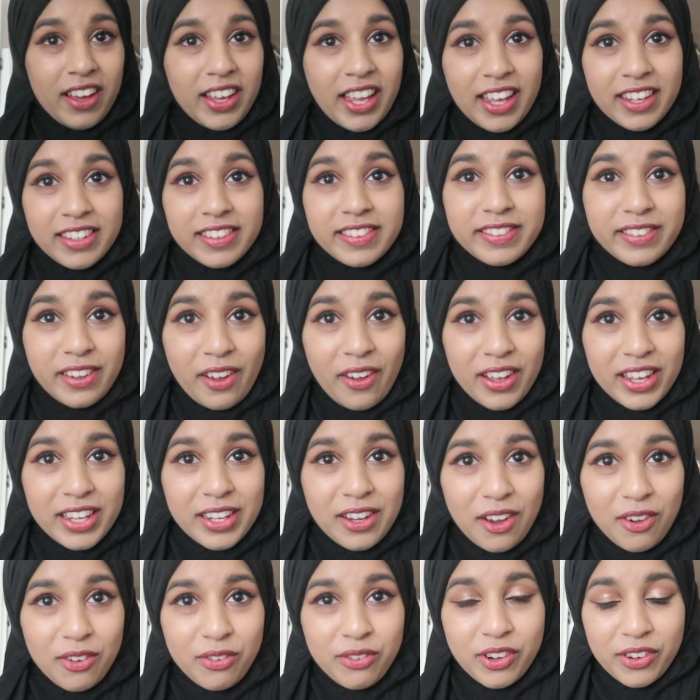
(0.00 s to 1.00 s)
Okay,
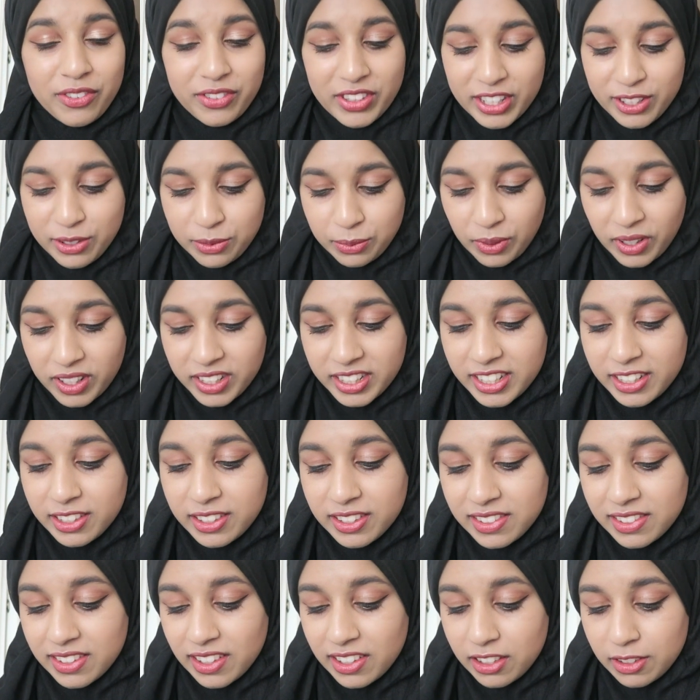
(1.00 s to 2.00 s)
starting off with this one.
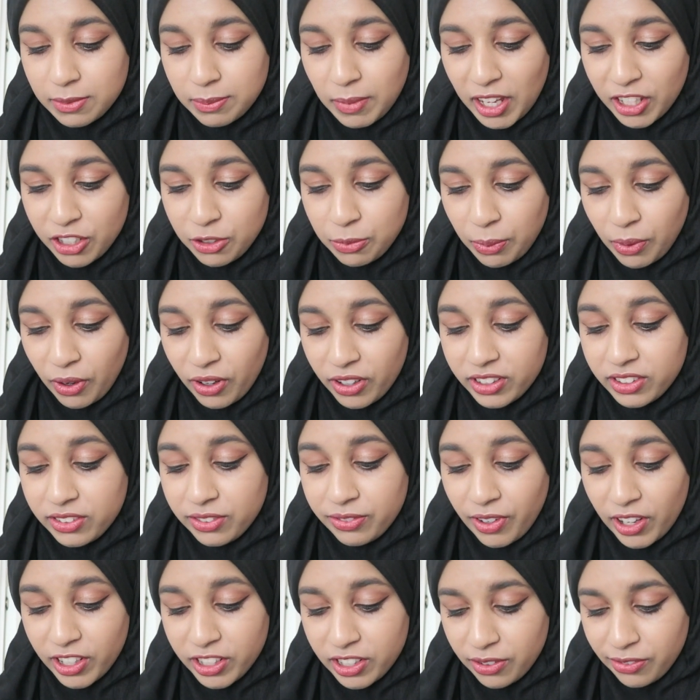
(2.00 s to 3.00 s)
This is a Smashbox
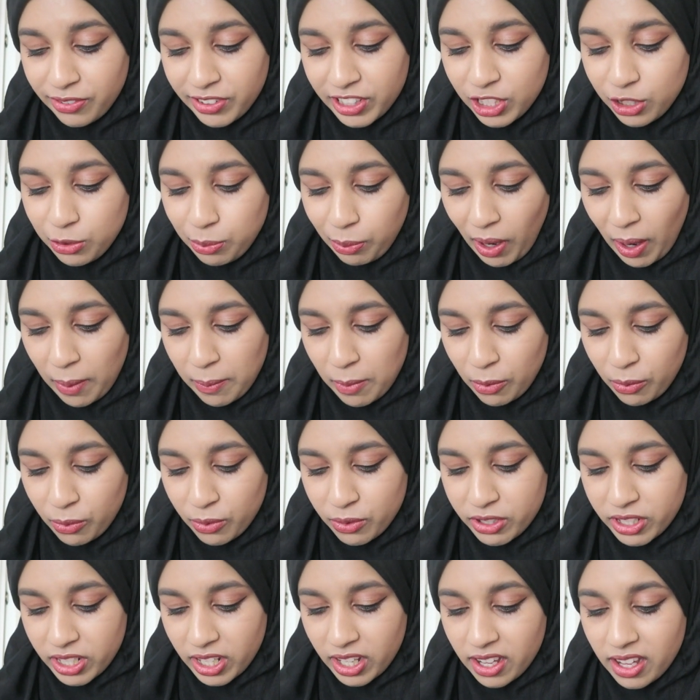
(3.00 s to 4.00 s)
Photo Finish Primer
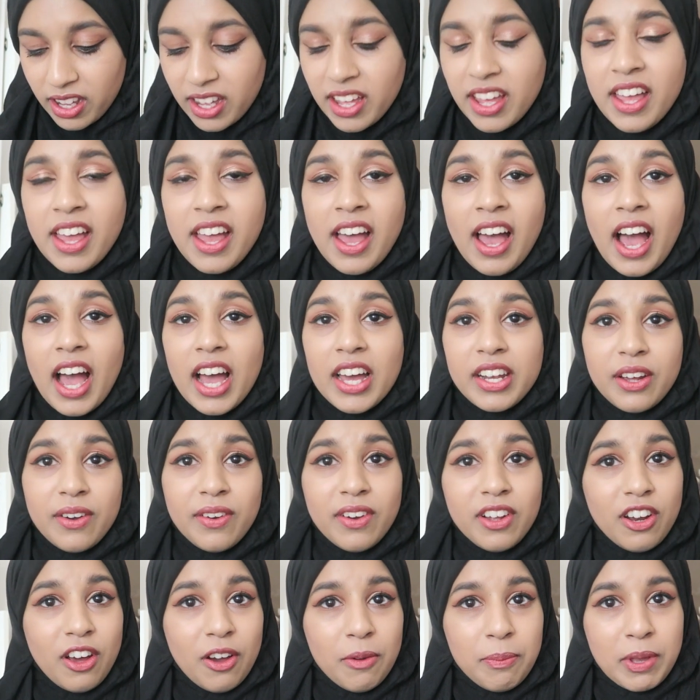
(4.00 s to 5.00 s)
Water. I know
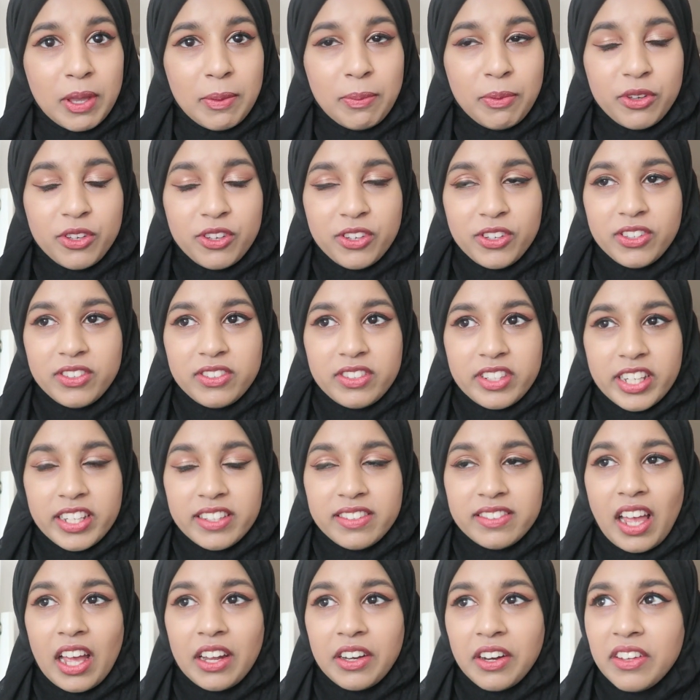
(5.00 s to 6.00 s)
a lot of people use
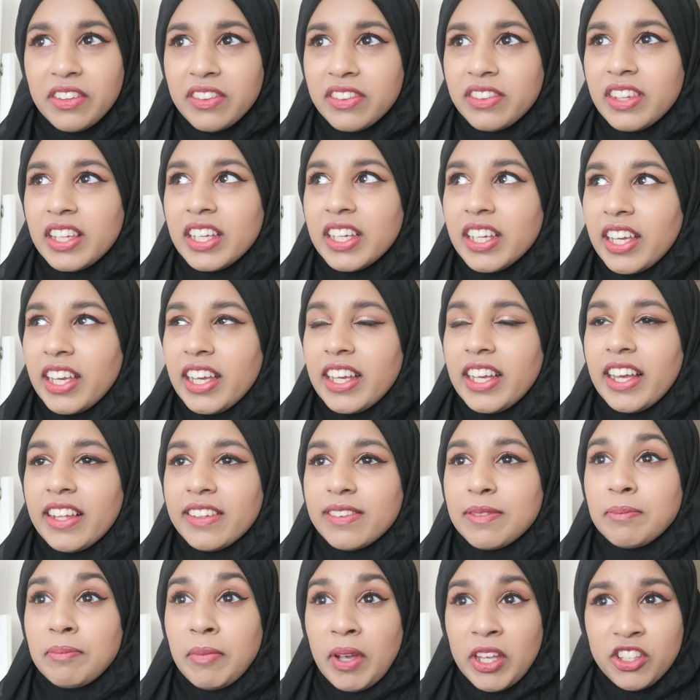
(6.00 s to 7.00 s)
this. I don't think it
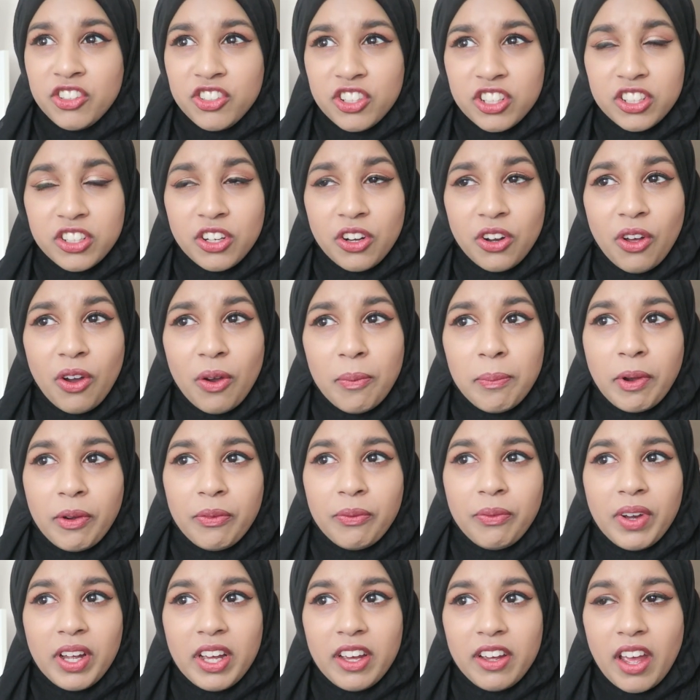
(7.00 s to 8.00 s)
gets mentioned a lot,
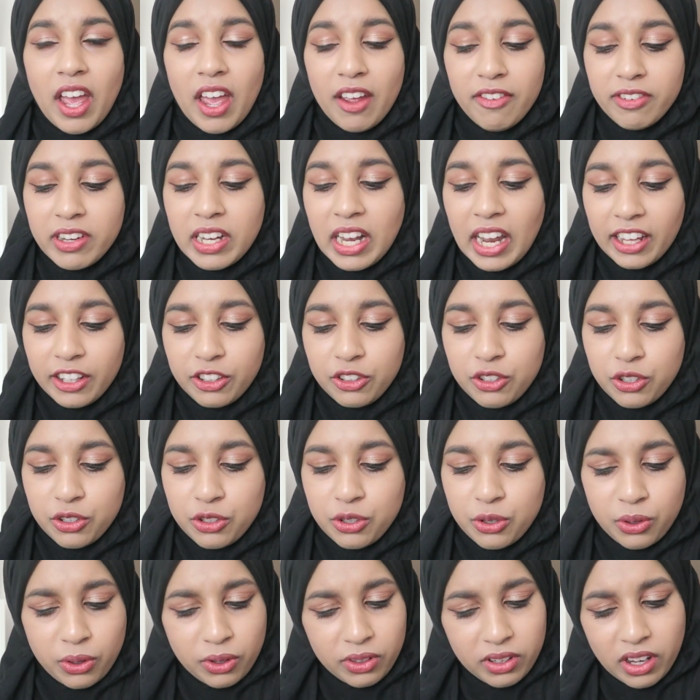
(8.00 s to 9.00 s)
but where every like
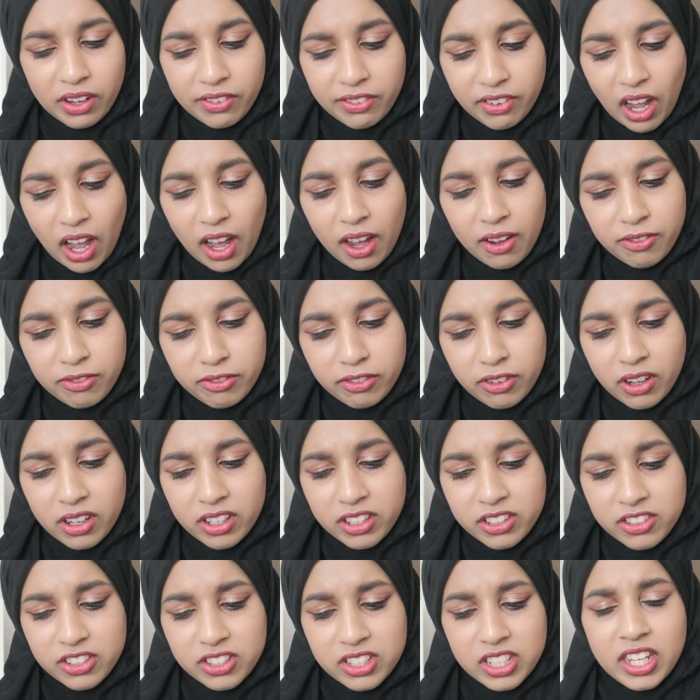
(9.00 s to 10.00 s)
tutorial I've
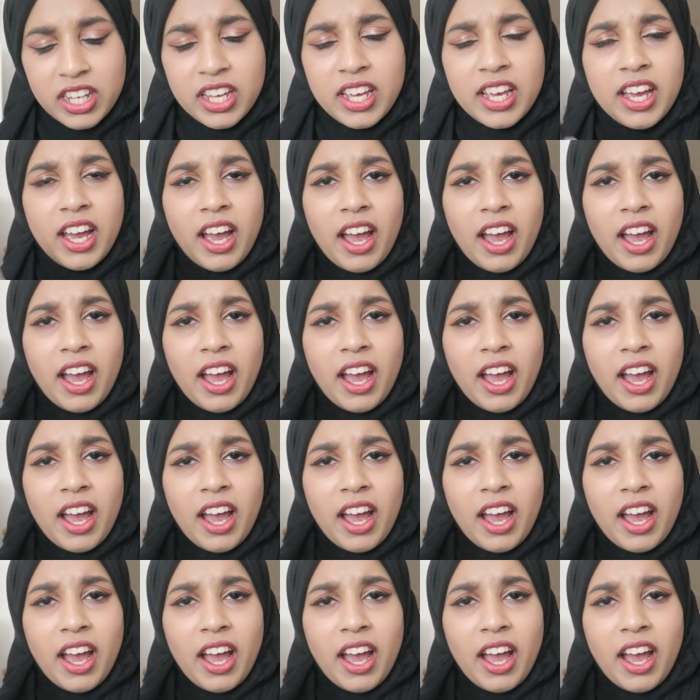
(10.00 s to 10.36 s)
watched,